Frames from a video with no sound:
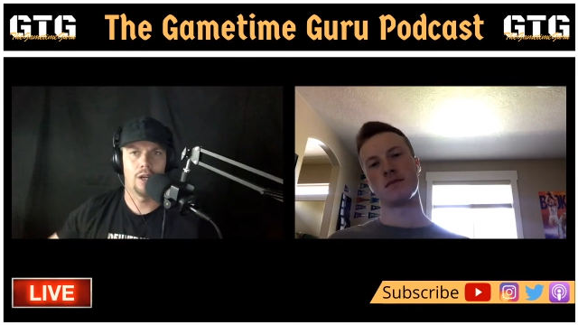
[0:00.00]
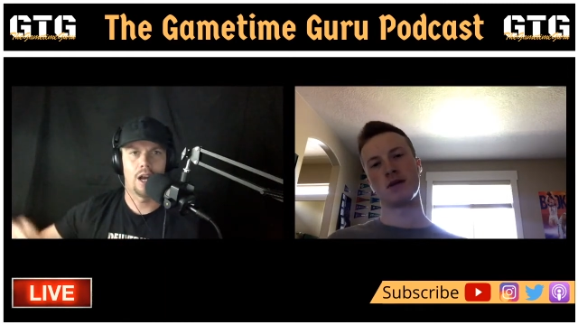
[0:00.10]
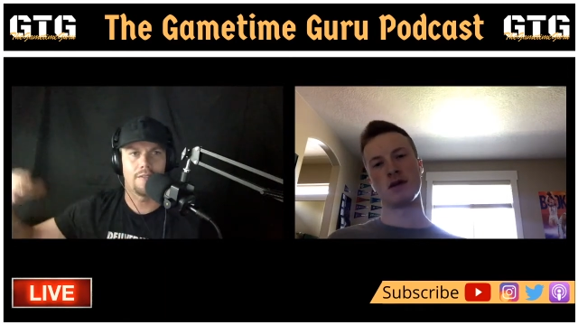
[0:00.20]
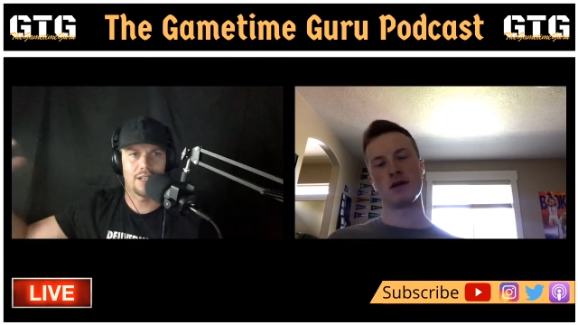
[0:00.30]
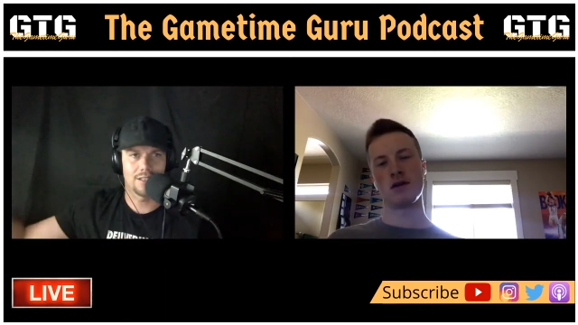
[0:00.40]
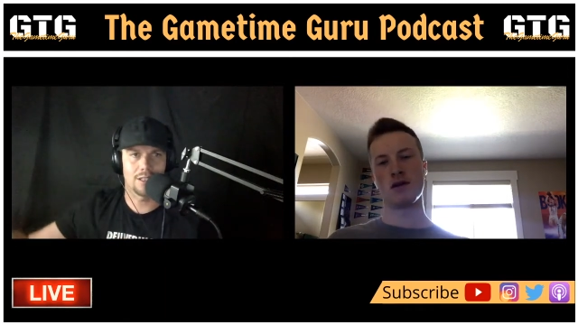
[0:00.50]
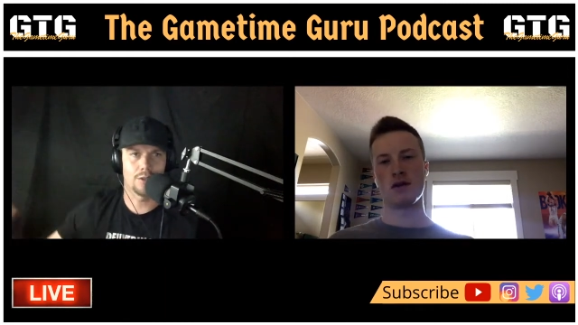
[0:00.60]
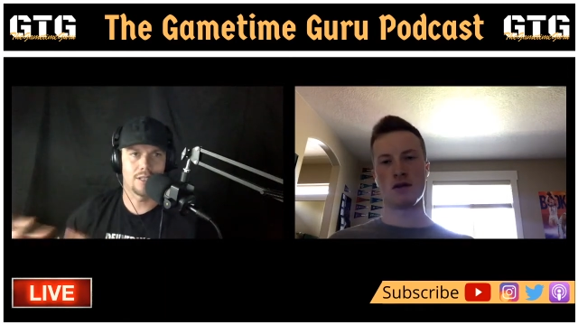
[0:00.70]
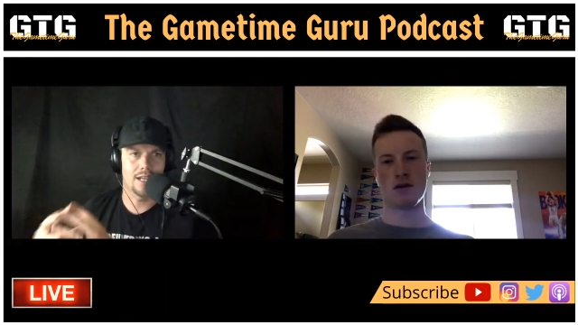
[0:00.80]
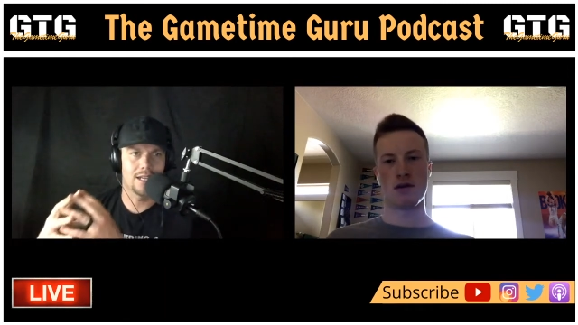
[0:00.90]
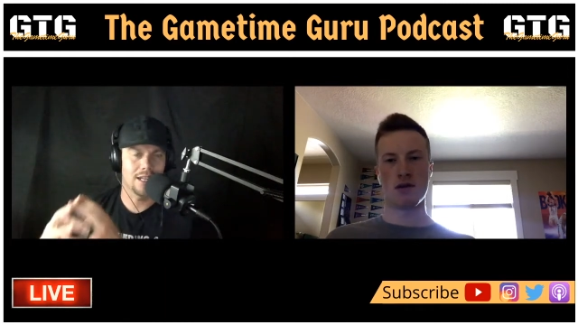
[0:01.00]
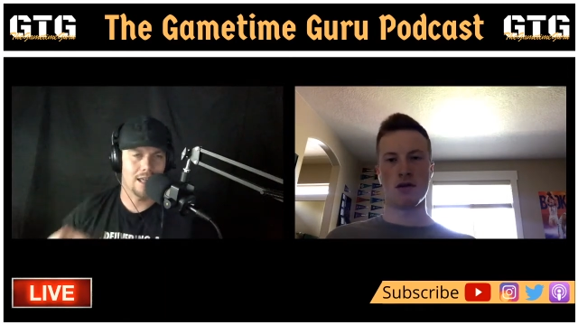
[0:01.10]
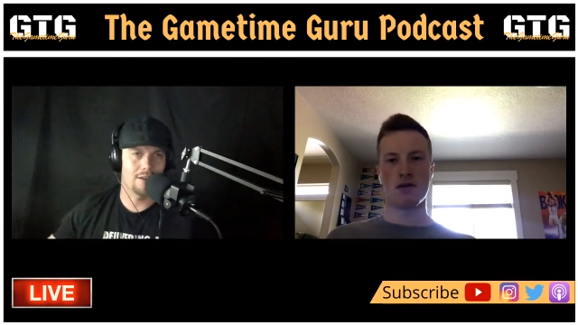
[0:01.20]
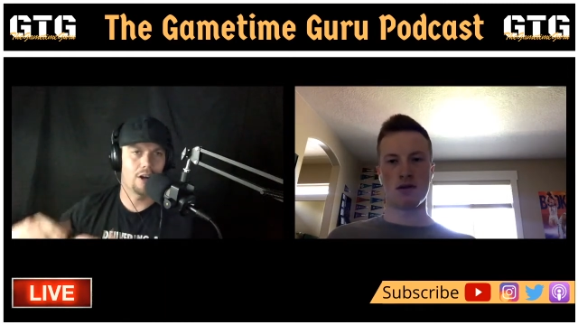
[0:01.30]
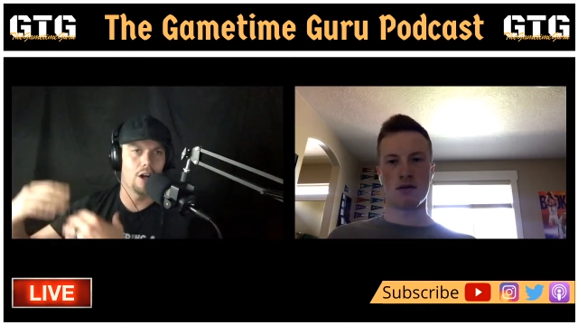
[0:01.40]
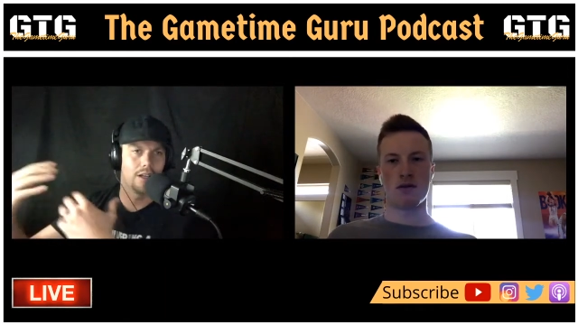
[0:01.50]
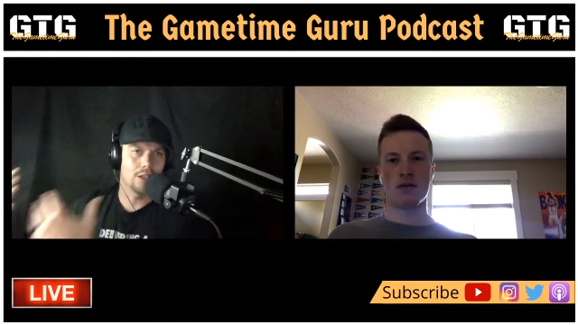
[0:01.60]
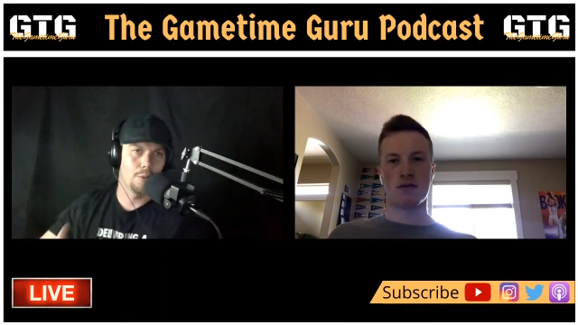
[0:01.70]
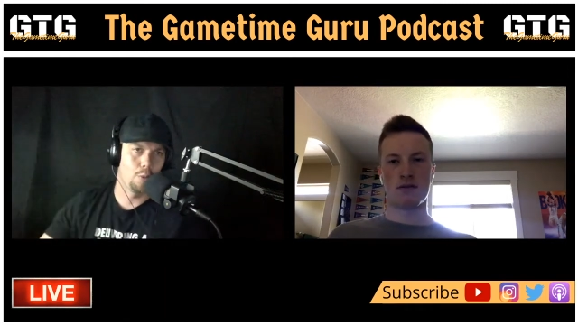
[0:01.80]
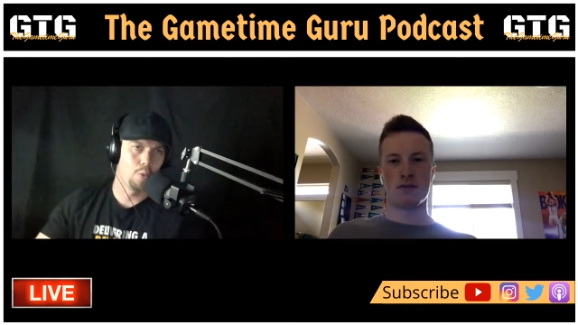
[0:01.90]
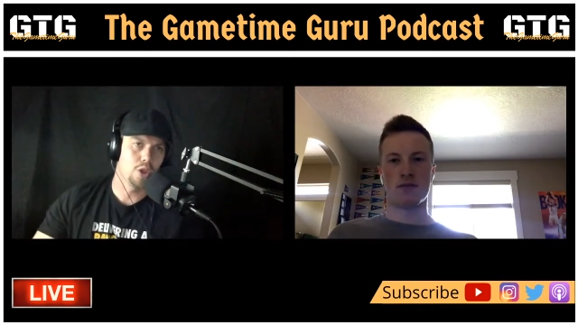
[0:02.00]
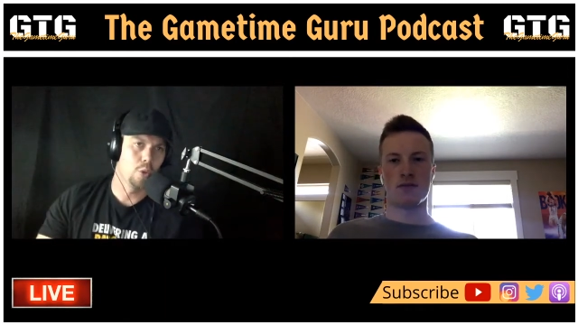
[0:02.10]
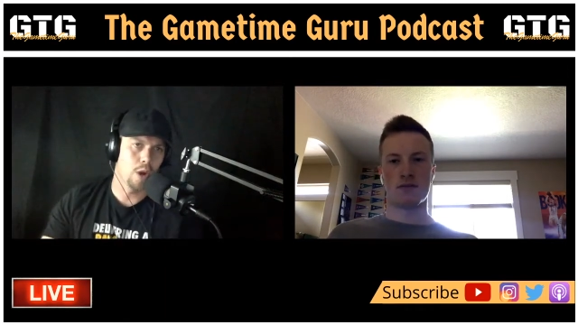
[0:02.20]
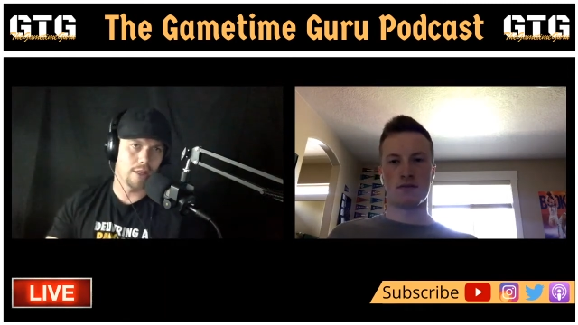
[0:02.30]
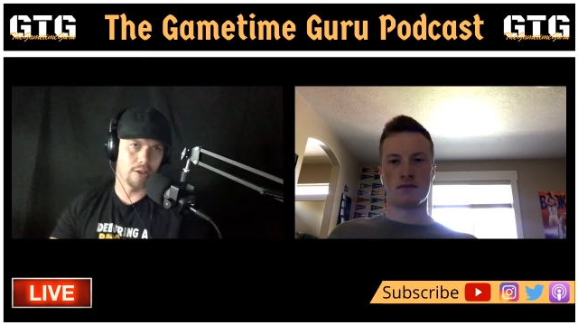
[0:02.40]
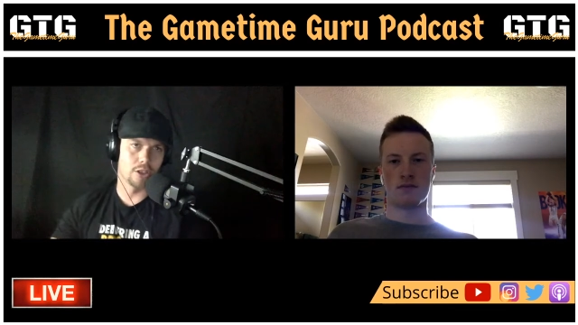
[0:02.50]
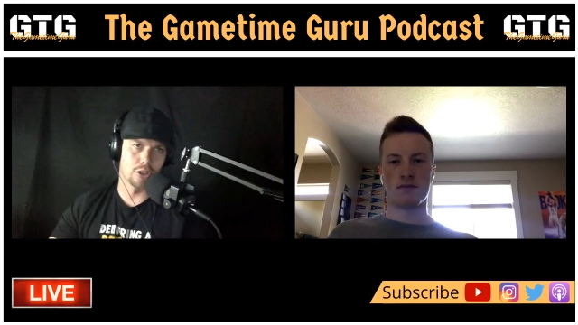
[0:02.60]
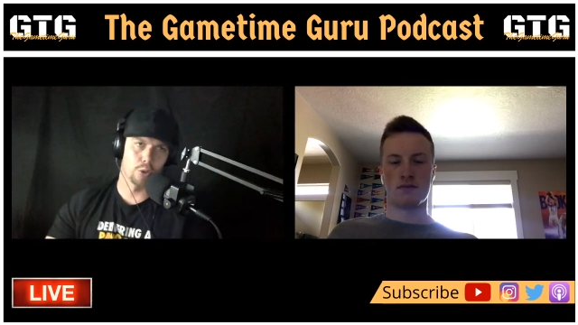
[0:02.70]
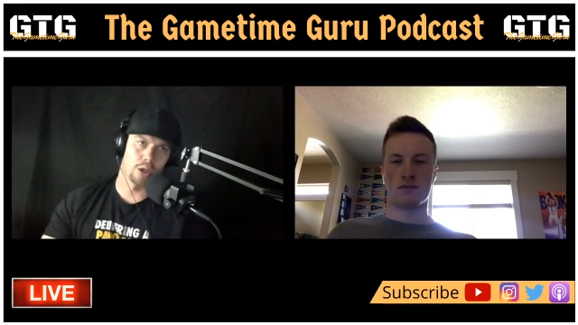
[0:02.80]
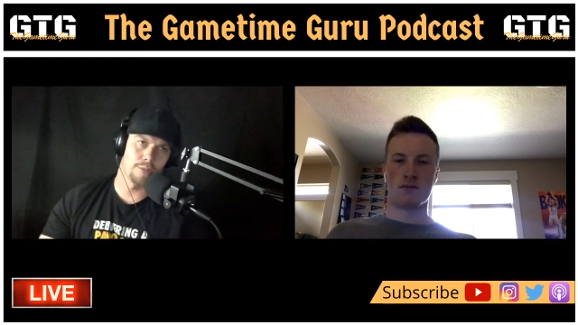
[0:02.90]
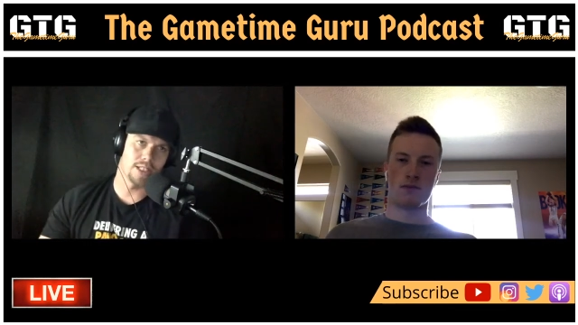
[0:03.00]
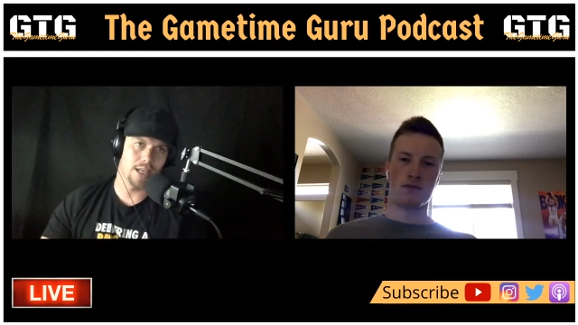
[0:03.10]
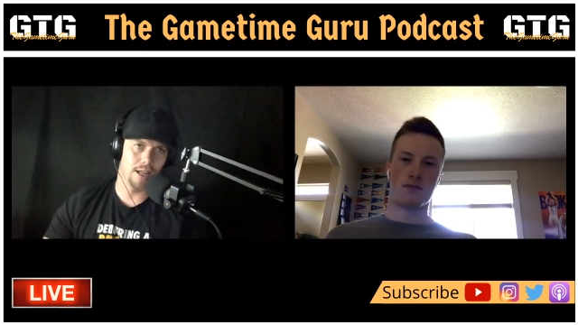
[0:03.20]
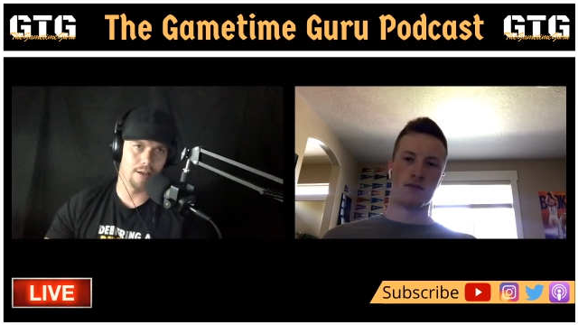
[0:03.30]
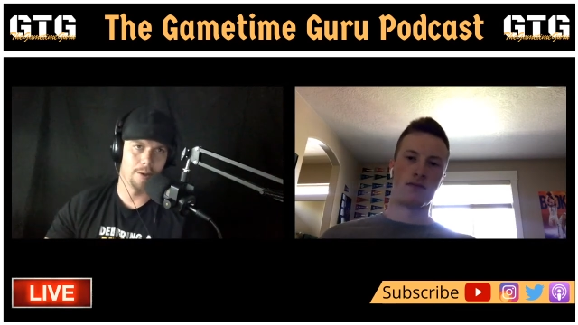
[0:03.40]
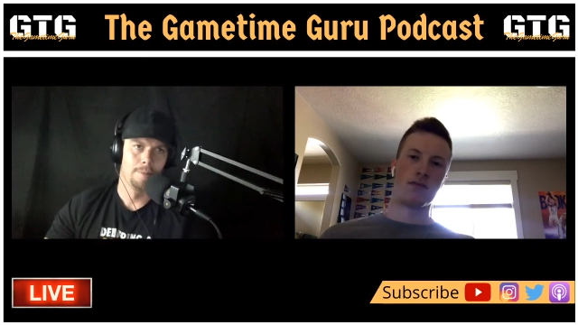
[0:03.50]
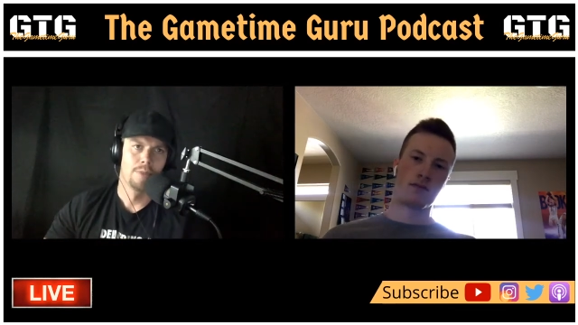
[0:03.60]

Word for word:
Speaker 1: Obviously, you stayed together, you you weathered storms together.